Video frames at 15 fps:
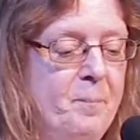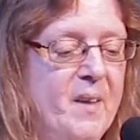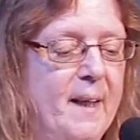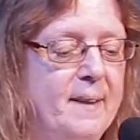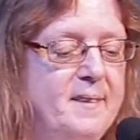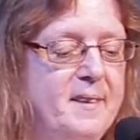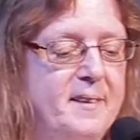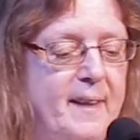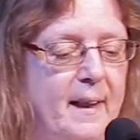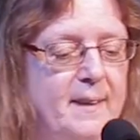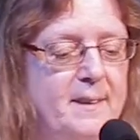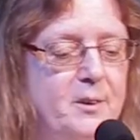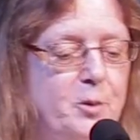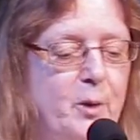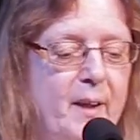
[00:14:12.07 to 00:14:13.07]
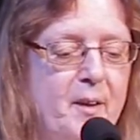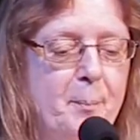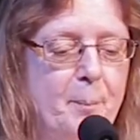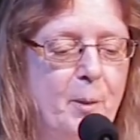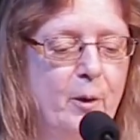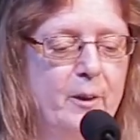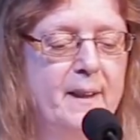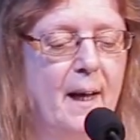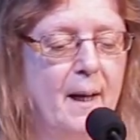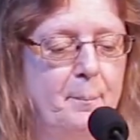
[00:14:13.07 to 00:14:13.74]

and started to explore the